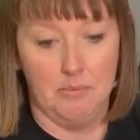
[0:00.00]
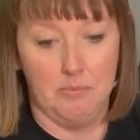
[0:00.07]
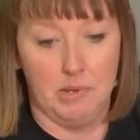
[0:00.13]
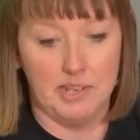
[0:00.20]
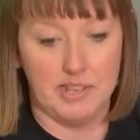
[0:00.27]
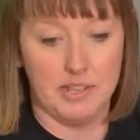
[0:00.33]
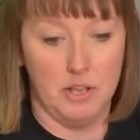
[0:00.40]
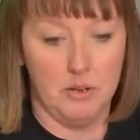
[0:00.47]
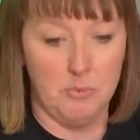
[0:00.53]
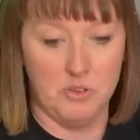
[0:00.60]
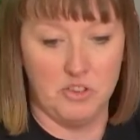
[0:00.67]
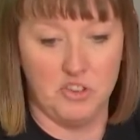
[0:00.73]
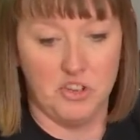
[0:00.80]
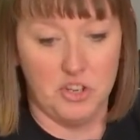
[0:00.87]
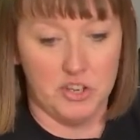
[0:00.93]
My son
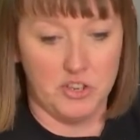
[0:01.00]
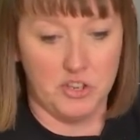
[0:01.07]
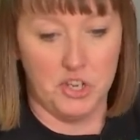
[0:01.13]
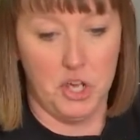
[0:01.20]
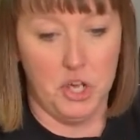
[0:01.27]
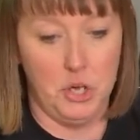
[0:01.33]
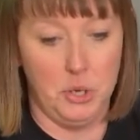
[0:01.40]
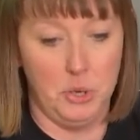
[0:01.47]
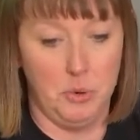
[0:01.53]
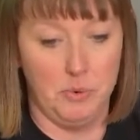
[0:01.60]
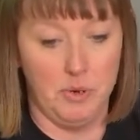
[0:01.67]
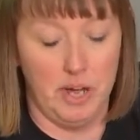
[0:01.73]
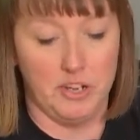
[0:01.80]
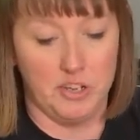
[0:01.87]
was just two,